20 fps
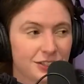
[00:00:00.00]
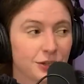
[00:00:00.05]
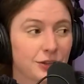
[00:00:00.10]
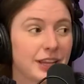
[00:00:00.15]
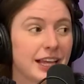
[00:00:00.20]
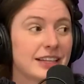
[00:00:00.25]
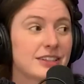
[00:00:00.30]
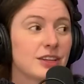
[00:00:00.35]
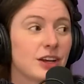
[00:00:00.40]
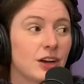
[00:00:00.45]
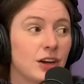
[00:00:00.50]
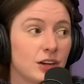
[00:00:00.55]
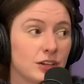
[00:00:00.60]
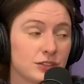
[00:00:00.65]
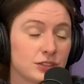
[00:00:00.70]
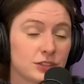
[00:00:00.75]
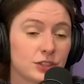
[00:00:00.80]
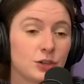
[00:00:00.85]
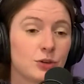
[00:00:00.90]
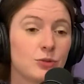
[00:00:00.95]
that's
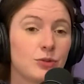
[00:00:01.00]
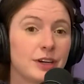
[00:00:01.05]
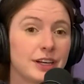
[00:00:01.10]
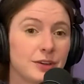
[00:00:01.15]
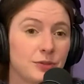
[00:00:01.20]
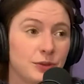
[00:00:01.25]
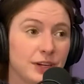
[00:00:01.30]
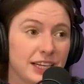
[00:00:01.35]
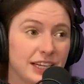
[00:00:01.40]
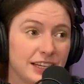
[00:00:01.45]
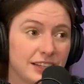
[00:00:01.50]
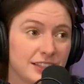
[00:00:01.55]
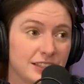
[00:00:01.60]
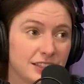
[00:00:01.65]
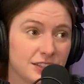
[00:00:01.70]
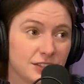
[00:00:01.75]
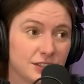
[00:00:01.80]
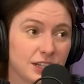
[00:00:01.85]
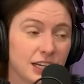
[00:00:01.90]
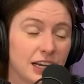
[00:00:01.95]
also what we need
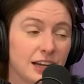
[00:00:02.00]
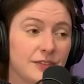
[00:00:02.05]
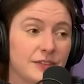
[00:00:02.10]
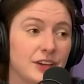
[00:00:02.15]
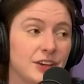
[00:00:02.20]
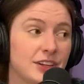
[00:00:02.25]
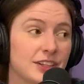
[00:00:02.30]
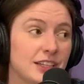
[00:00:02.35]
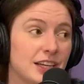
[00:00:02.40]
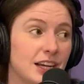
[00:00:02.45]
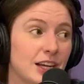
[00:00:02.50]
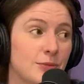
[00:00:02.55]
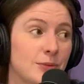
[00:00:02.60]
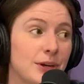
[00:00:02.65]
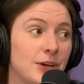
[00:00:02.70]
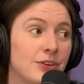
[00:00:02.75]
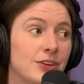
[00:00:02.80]
to come here and talk about